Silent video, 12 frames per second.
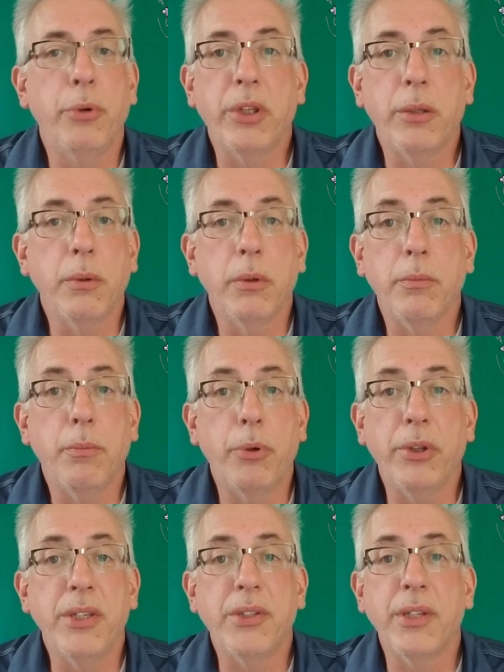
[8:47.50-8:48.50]

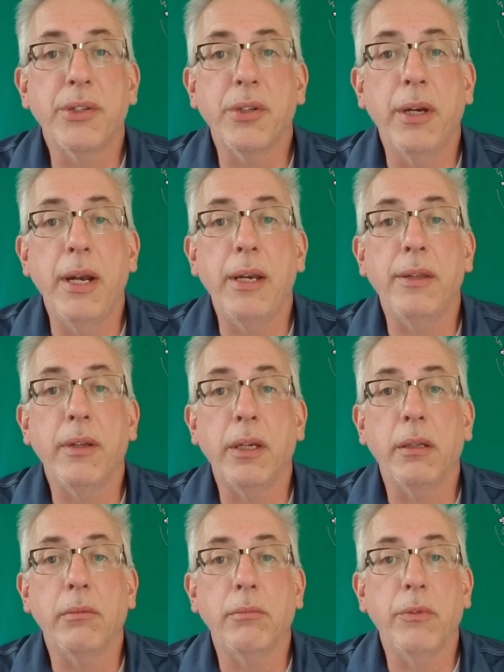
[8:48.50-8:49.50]
put these things on
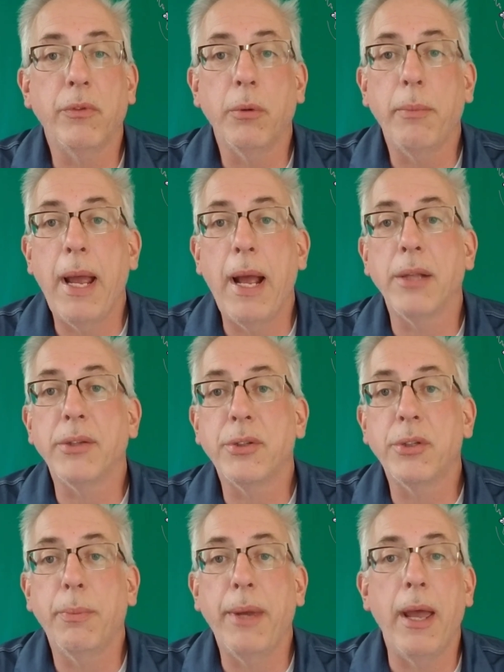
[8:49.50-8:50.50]
anything from
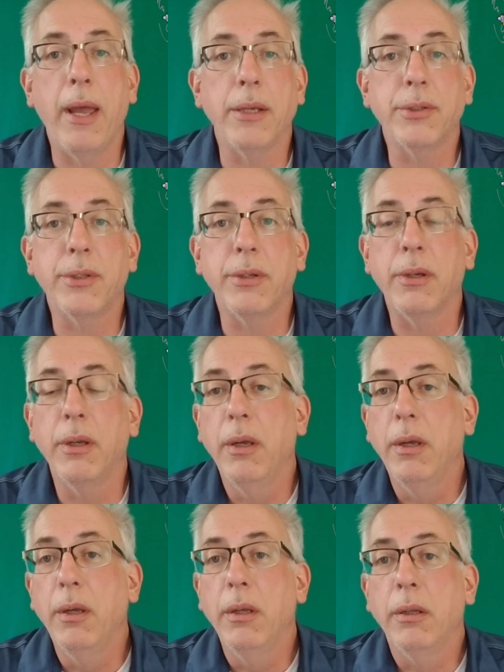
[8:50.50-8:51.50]
hats to bags to
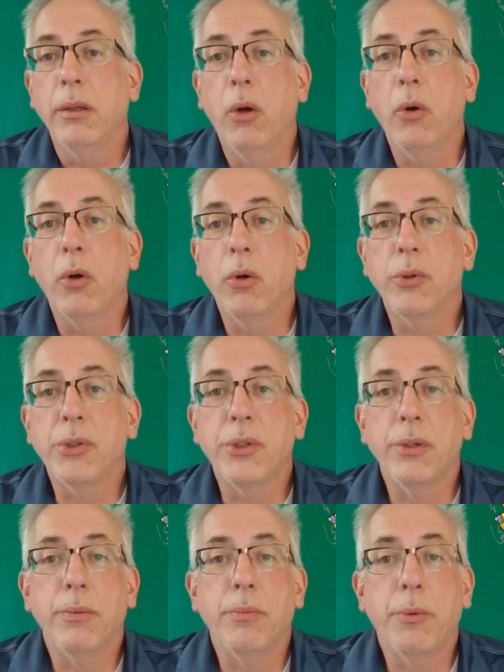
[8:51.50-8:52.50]
logos
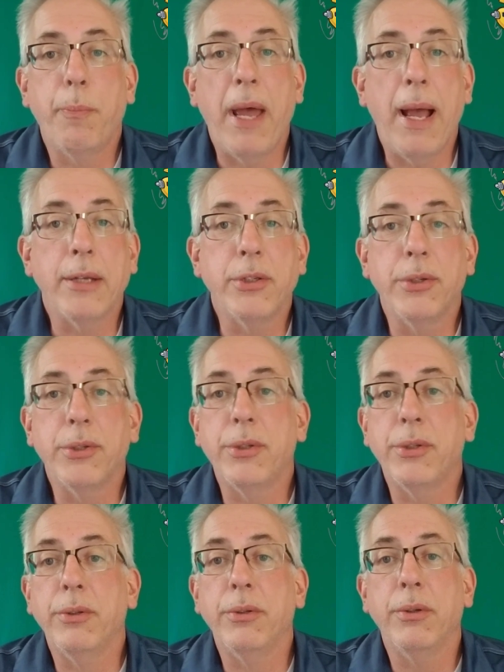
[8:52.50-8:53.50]
to patches
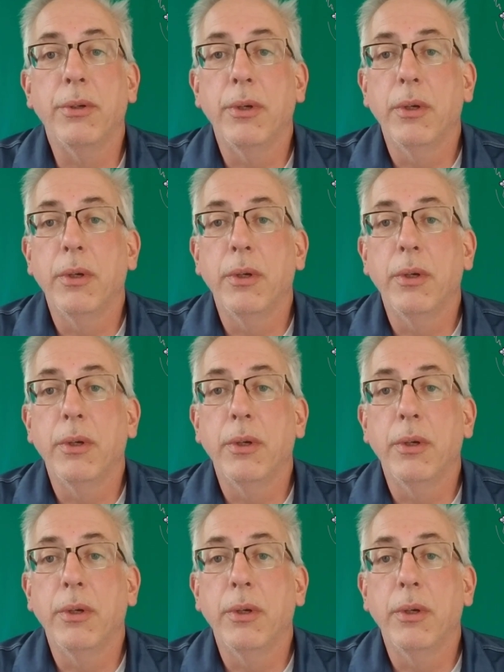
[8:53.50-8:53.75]
to